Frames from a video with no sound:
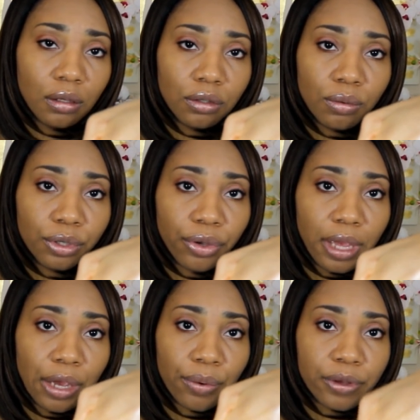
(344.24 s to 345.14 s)
doing your
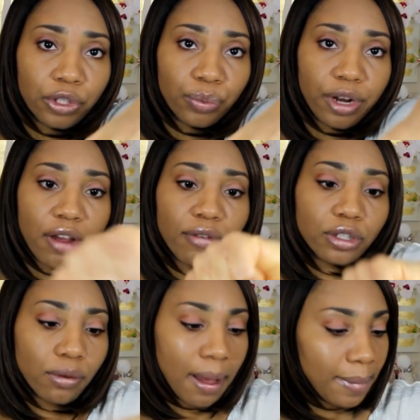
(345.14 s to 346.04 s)
errands or whatever.
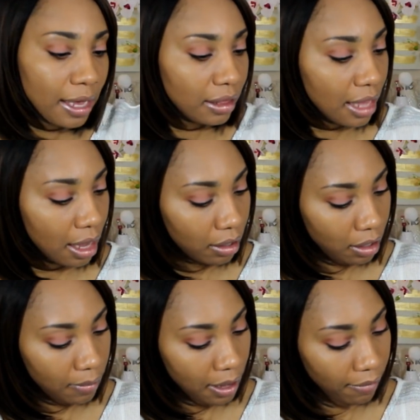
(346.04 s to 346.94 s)
So I picked that
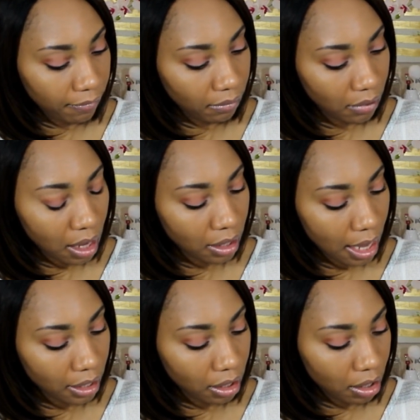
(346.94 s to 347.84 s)
up. I
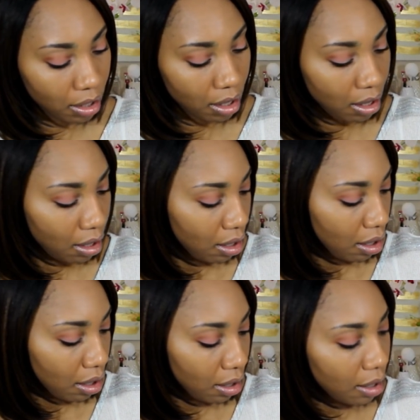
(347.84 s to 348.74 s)
like it.
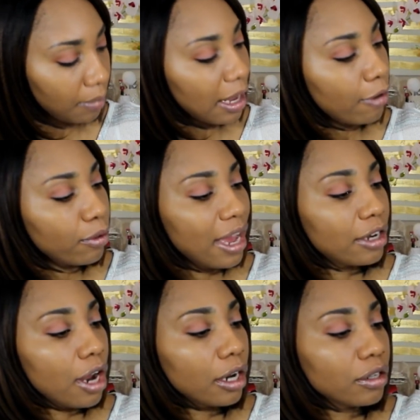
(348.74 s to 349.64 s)
Now if you
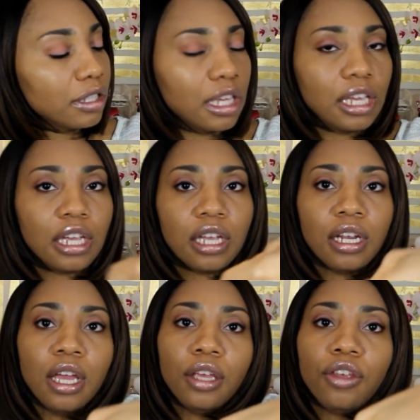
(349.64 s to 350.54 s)
had darker
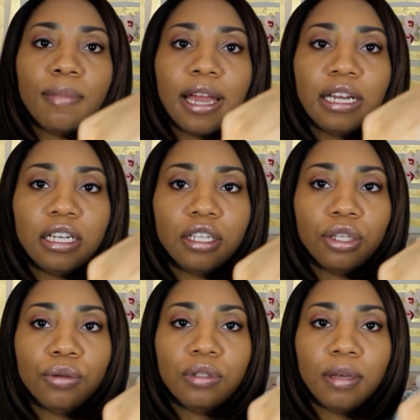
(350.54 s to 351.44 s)
skin, you might need to
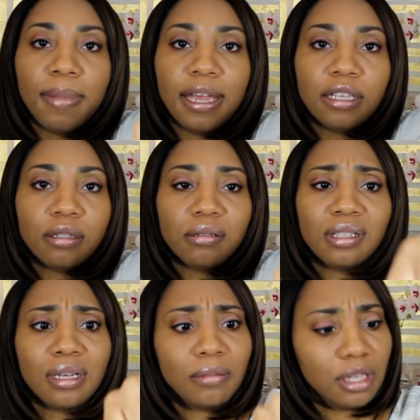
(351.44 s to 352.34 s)
use a base or
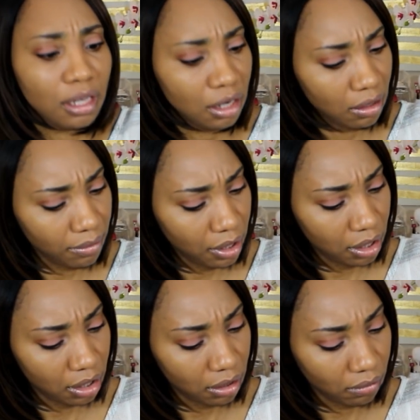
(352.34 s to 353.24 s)
something,
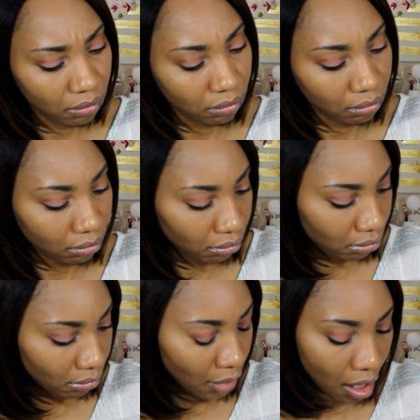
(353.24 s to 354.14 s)
but
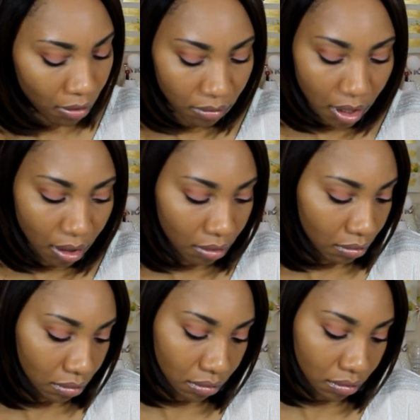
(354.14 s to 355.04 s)
I don't
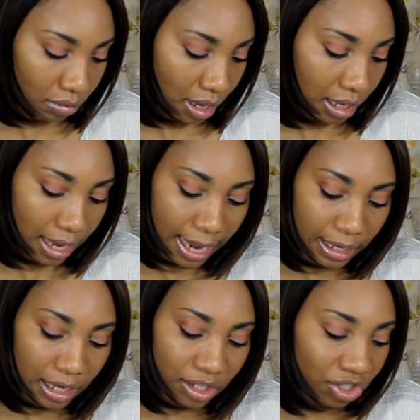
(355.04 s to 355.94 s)
know. I
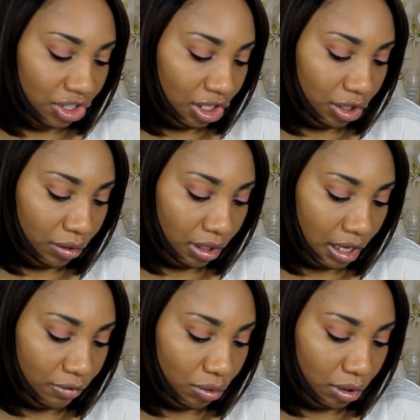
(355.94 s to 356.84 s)
like it. It's just a little, it
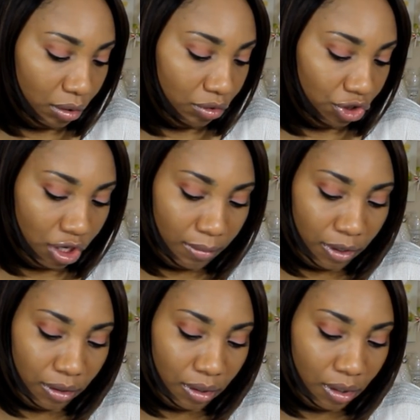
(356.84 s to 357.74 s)
gives you a little
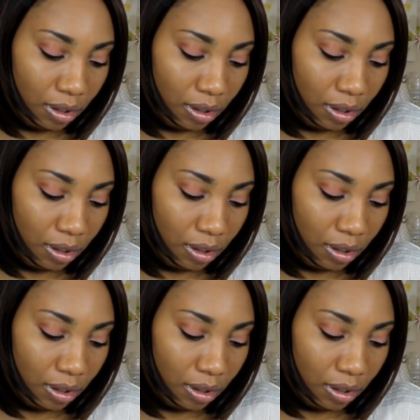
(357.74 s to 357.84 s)
shimmer.